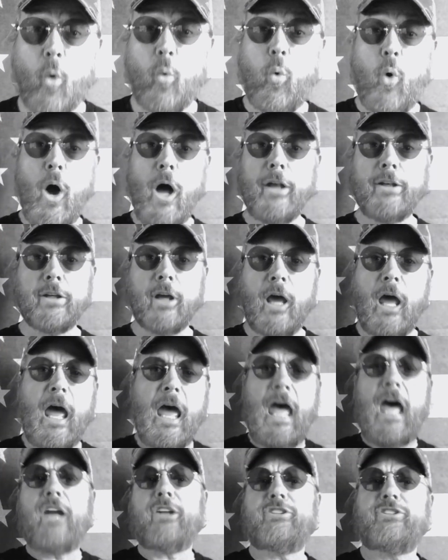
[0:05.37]
What?
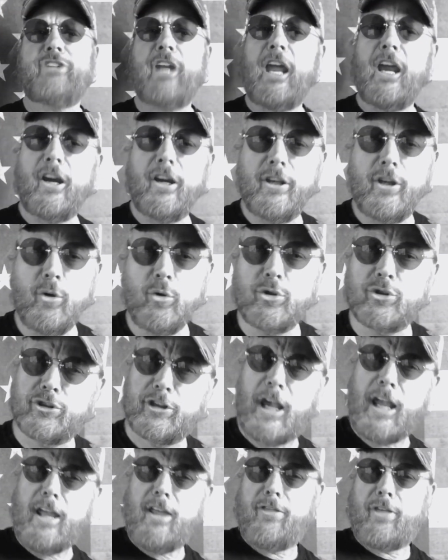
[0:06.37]
How dare you
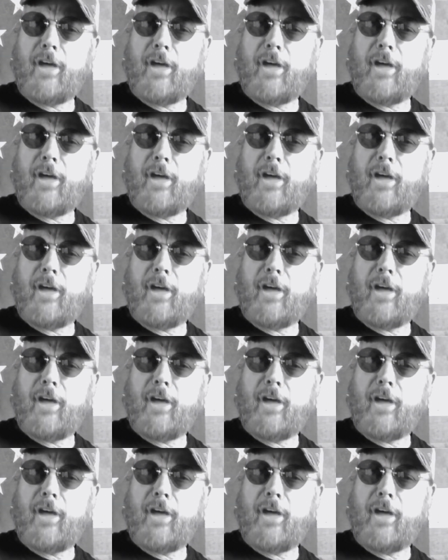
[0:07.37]
say